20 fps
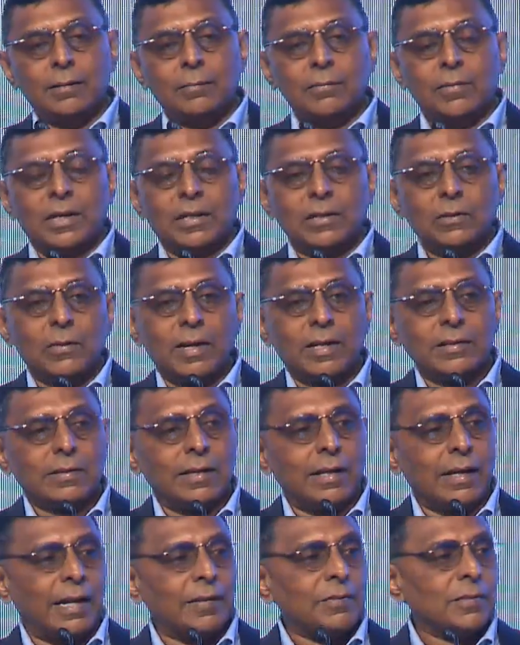But otherwise, our
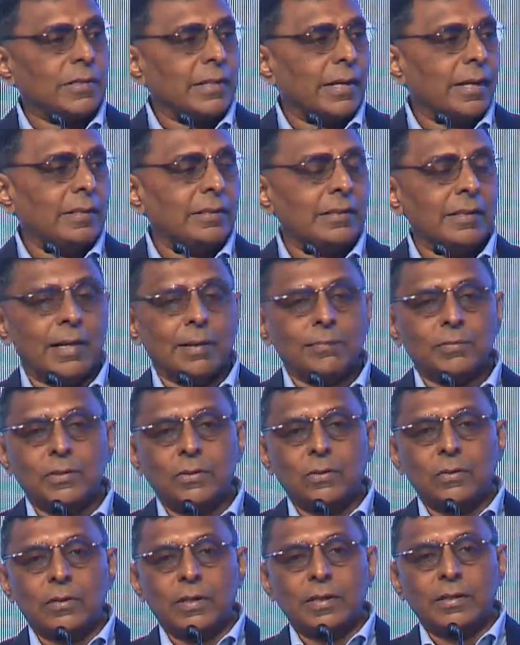lifestyles are
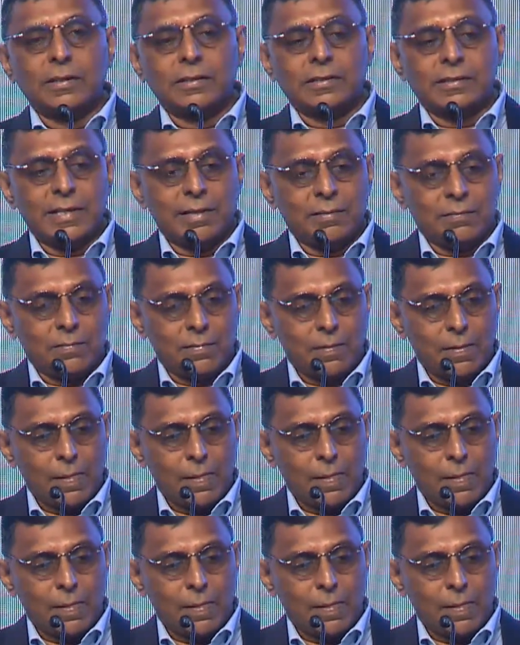absolutely the same.